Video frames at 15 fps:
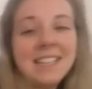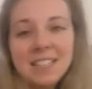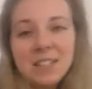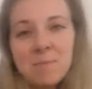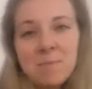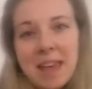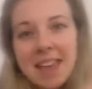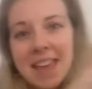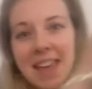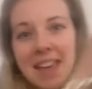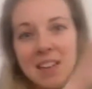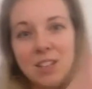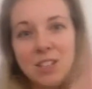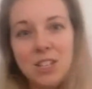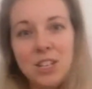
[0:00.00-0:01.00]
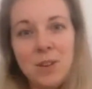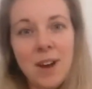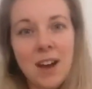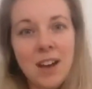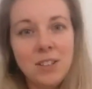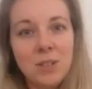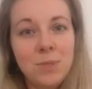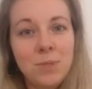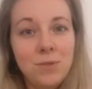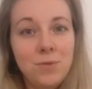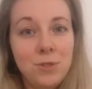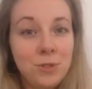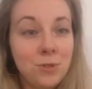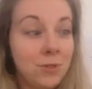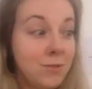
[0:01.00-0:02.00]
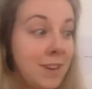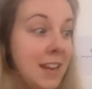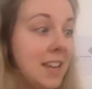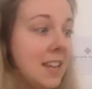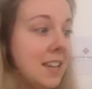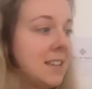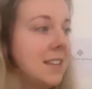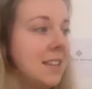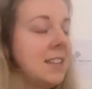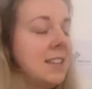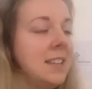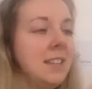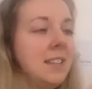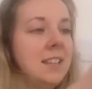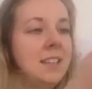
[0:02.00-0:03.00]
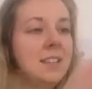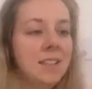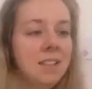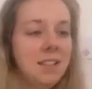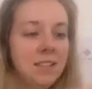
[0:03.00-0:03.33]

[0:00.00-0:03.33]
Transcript: to make into items of jewellery. This